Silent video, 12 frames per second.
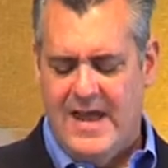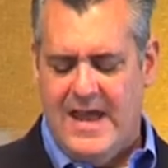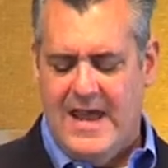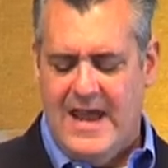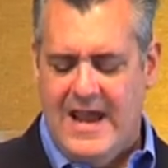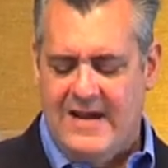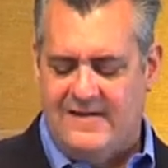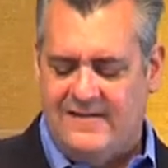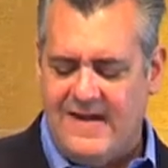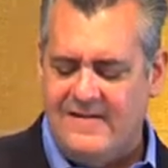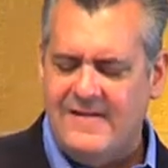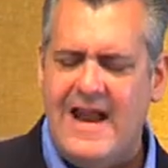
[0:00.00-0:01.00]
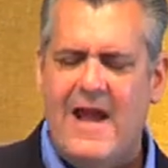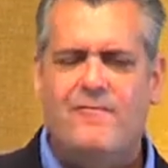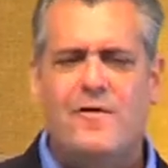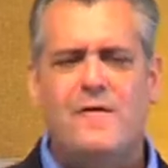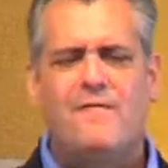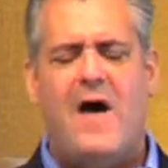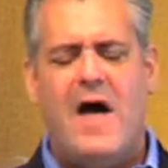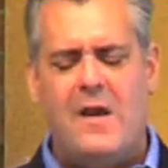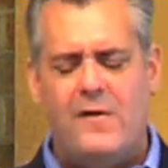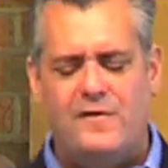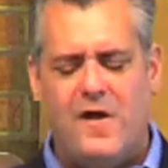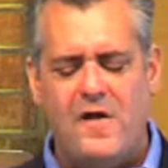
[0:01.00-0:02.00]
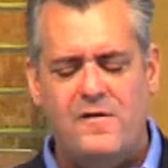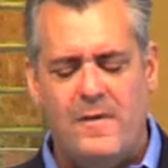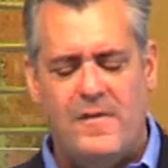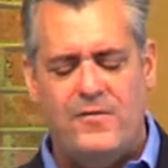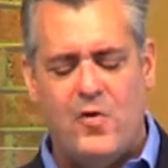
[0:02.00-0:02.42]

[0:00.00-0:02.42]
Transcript: It says that after the final judgment,